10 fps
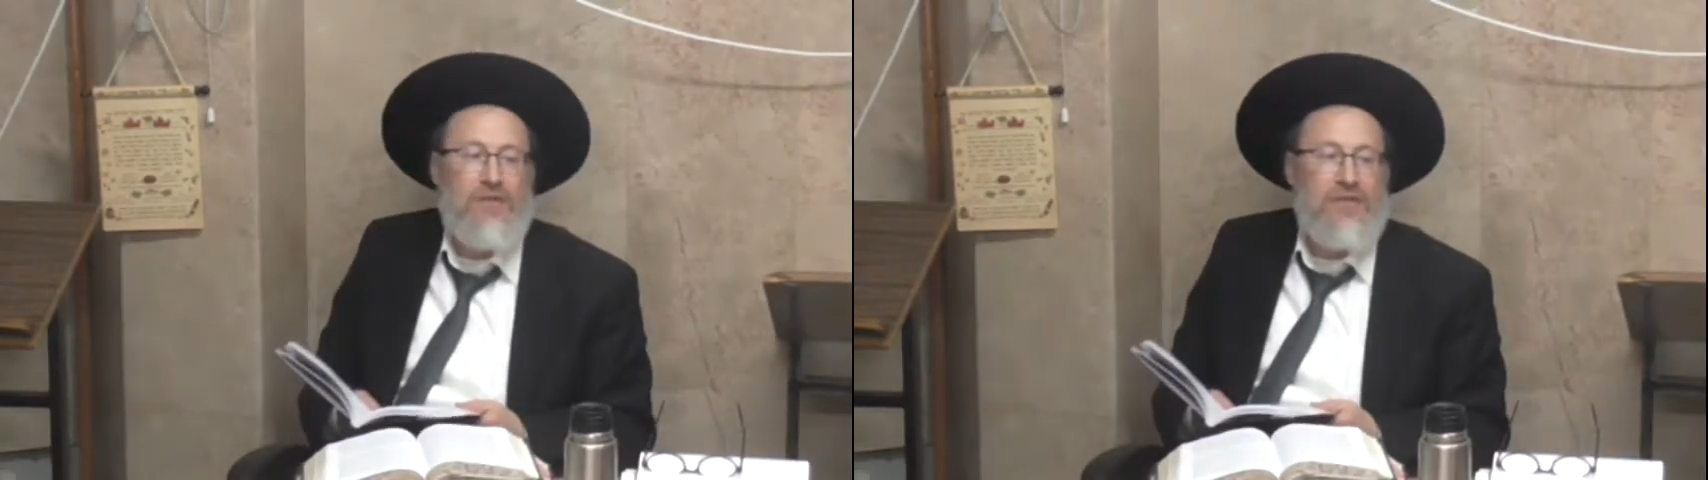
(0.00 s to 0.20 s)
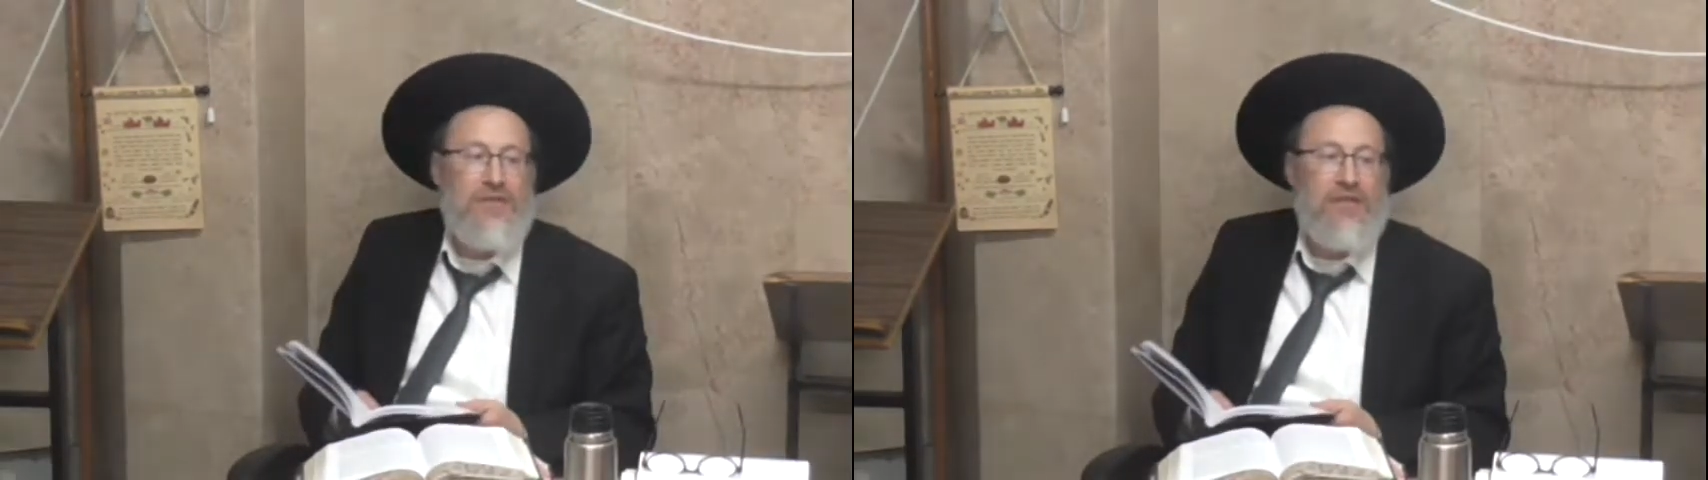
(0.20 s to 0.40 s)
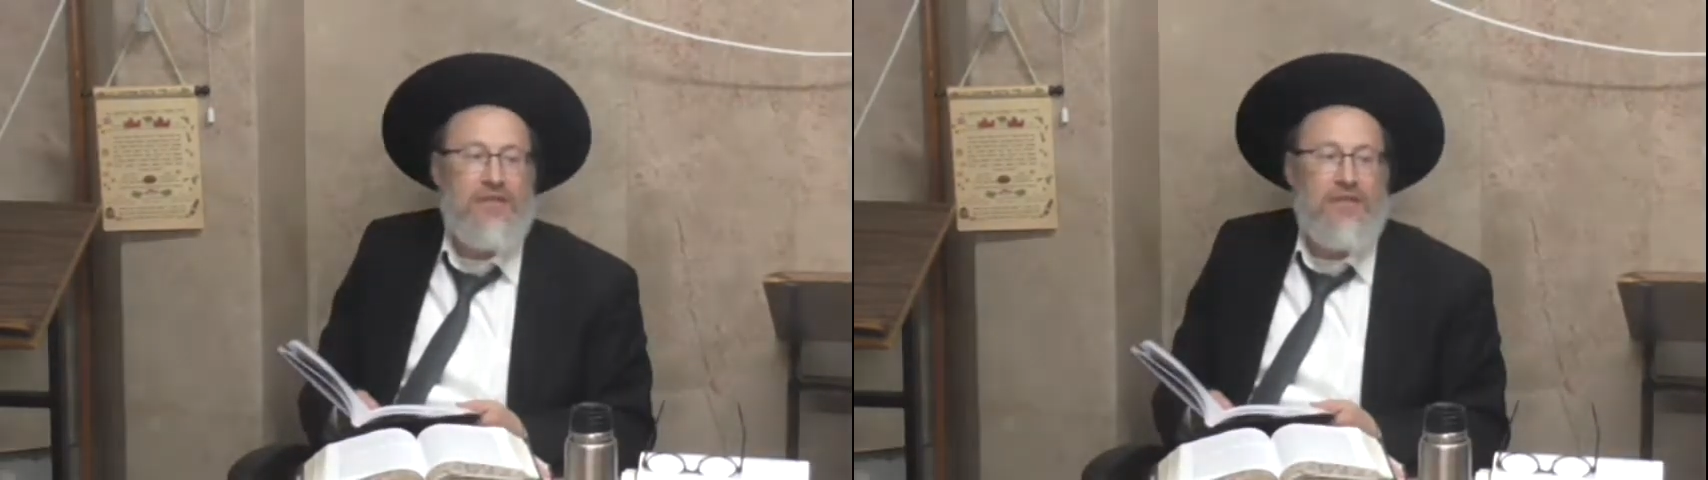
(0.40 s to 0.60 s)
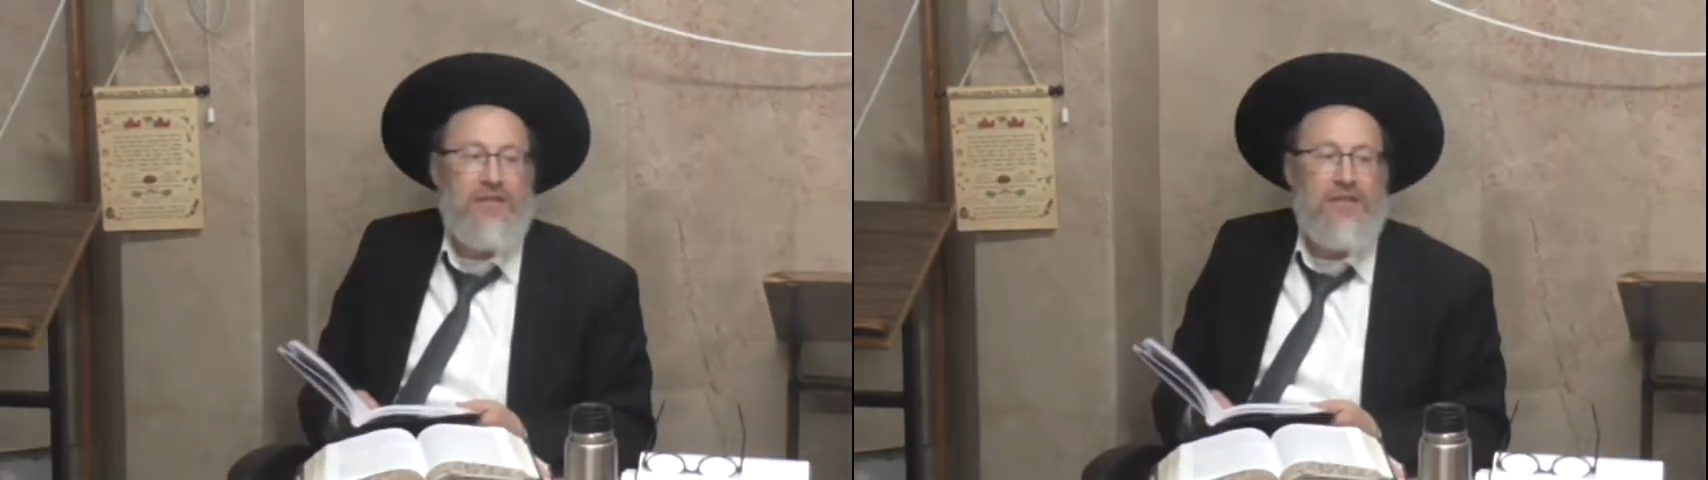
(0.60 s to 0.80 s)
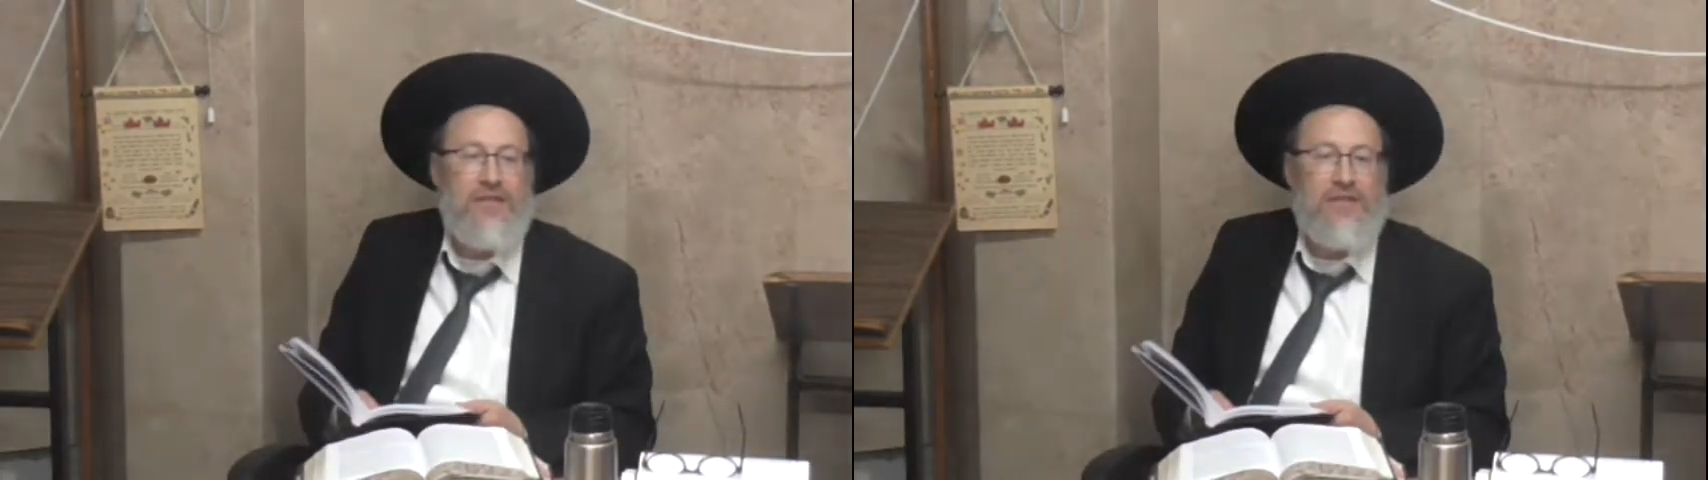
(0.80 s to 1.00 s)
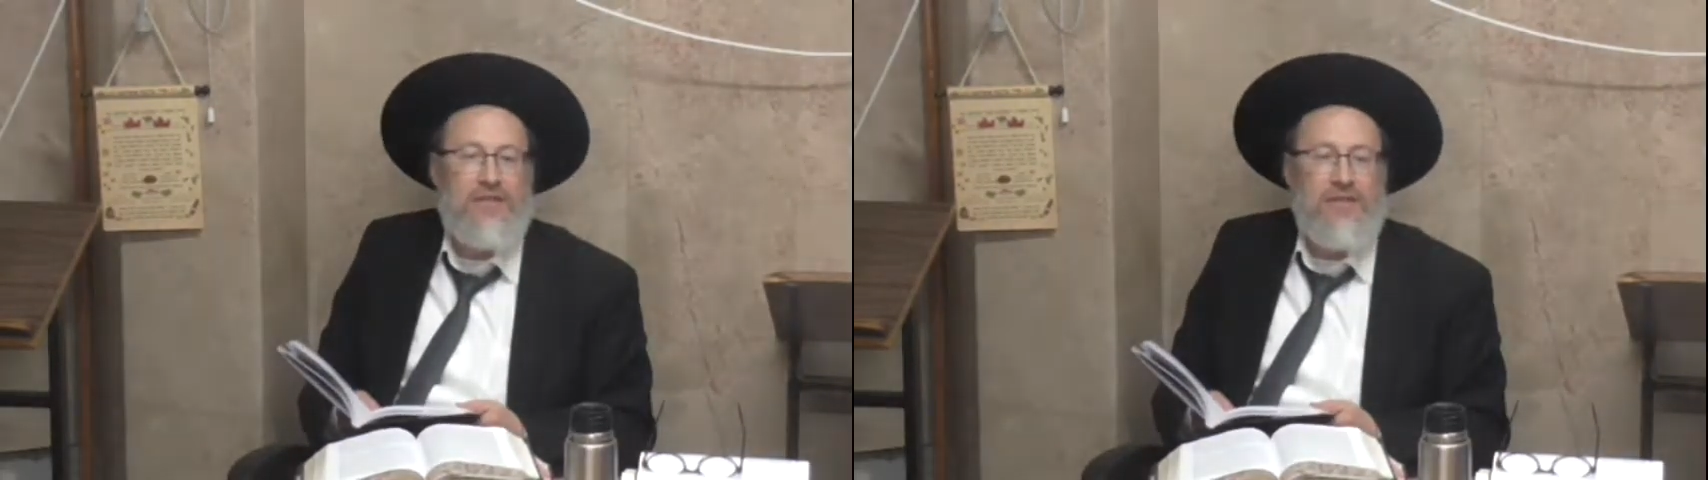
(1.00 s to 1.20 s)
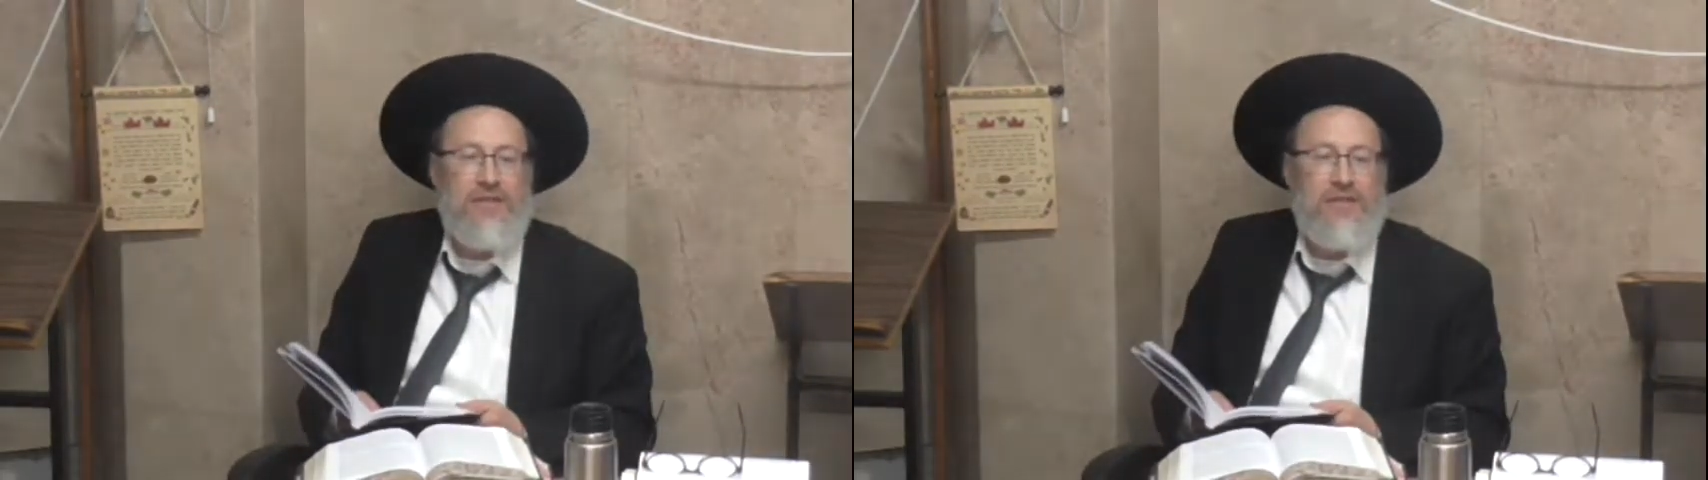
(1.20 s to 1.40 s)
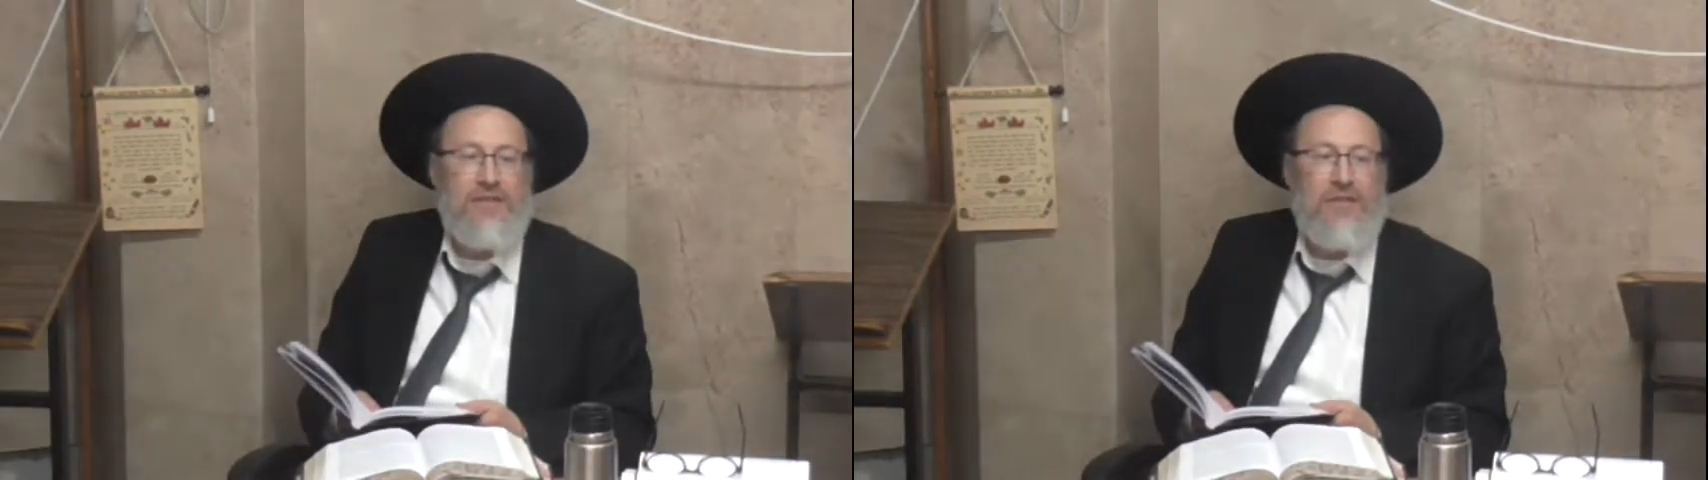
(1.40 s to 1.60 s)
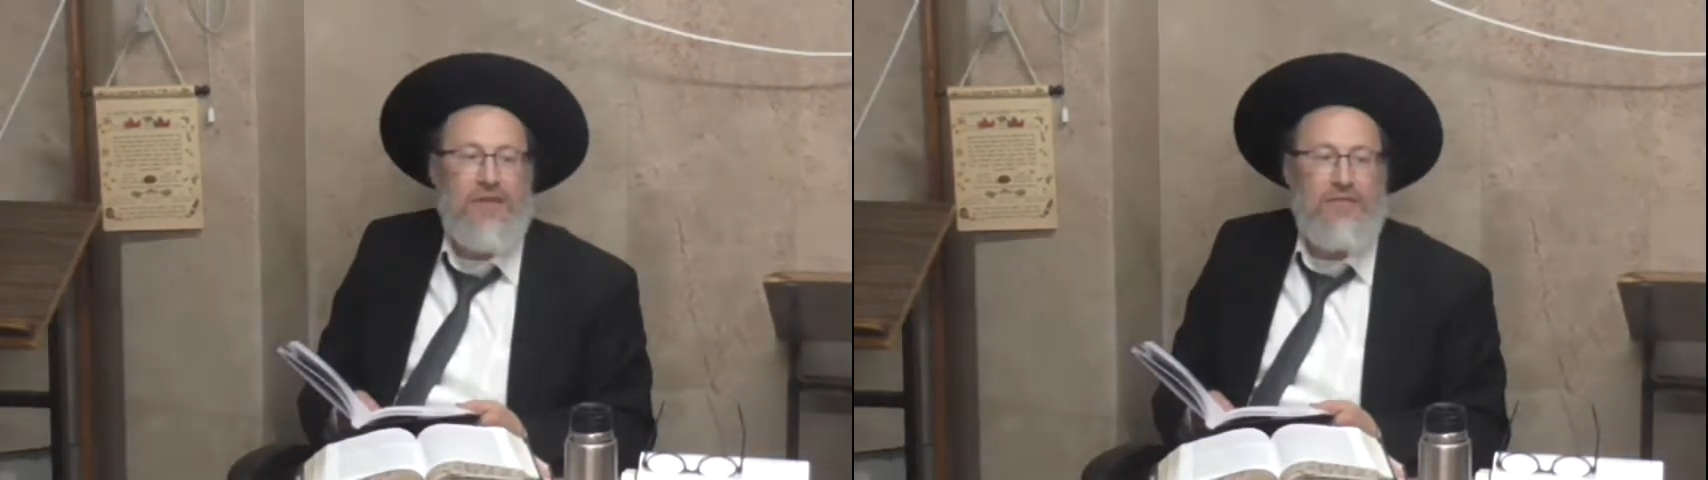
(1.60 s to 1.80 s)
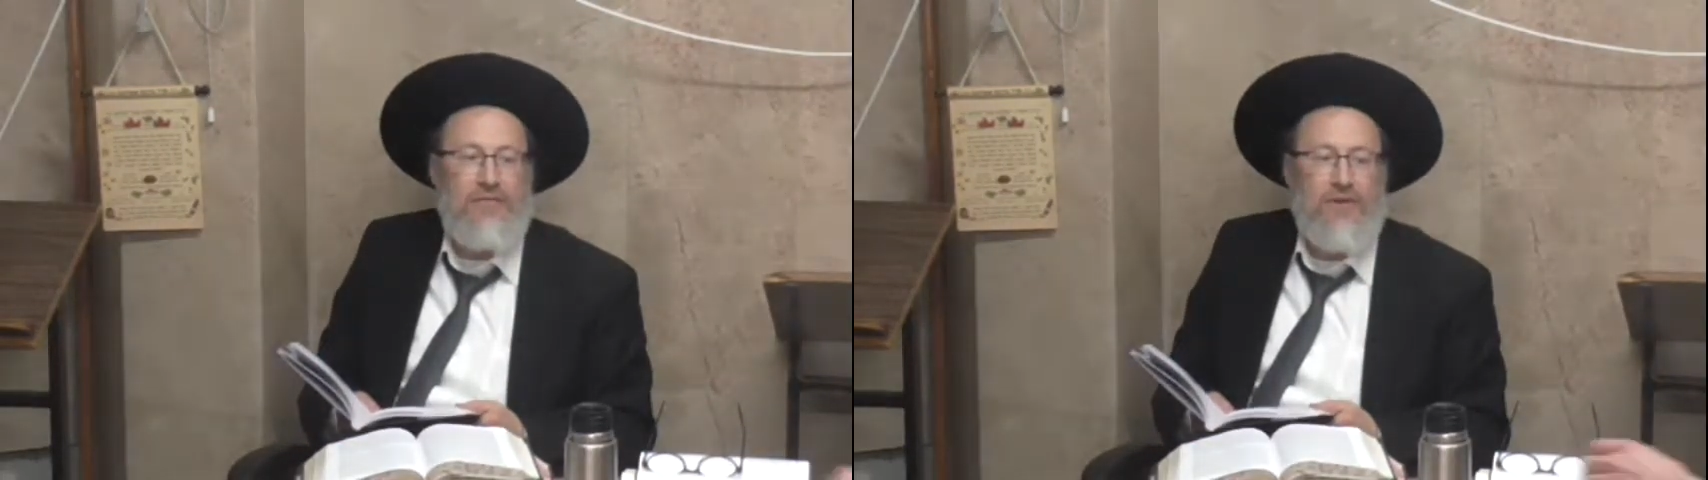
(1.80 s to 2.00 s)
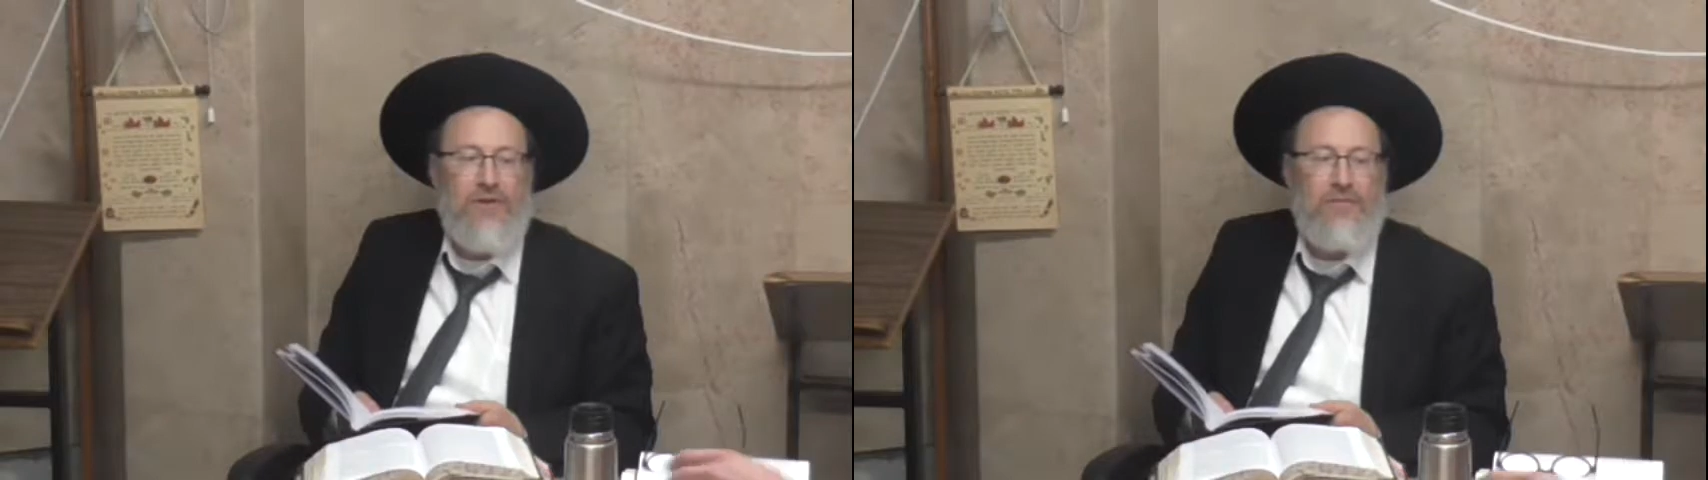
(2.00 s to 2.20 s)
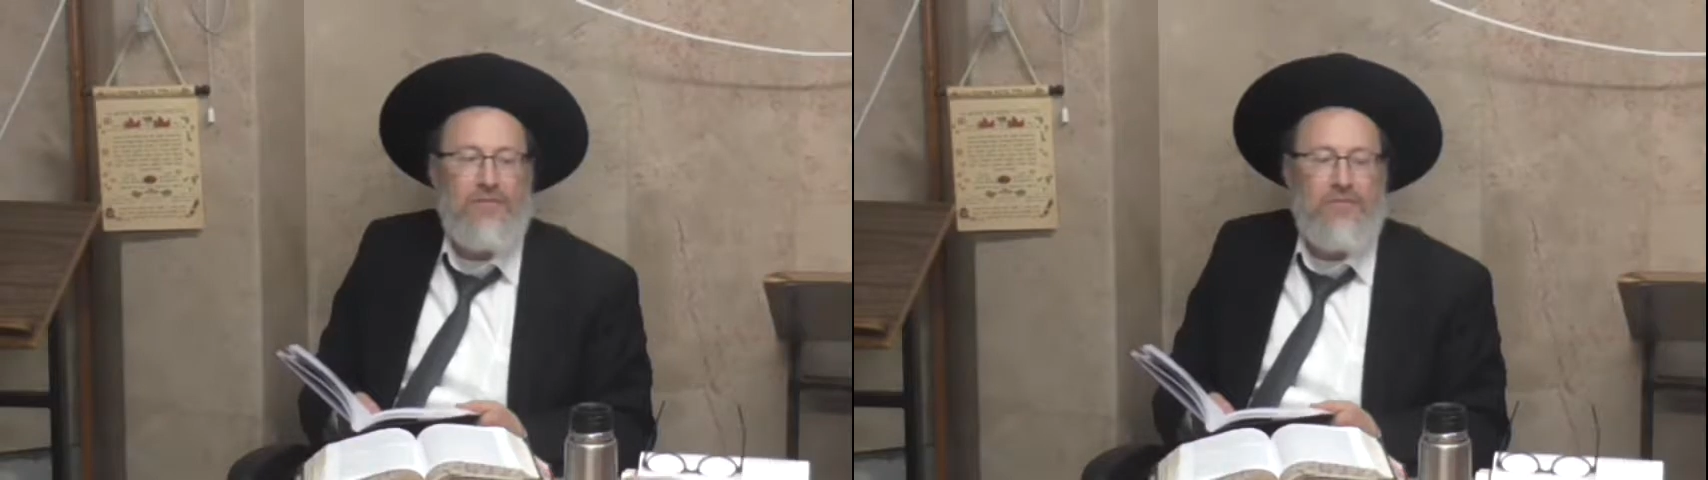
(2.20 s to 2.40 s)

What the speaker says: reason that it's there for.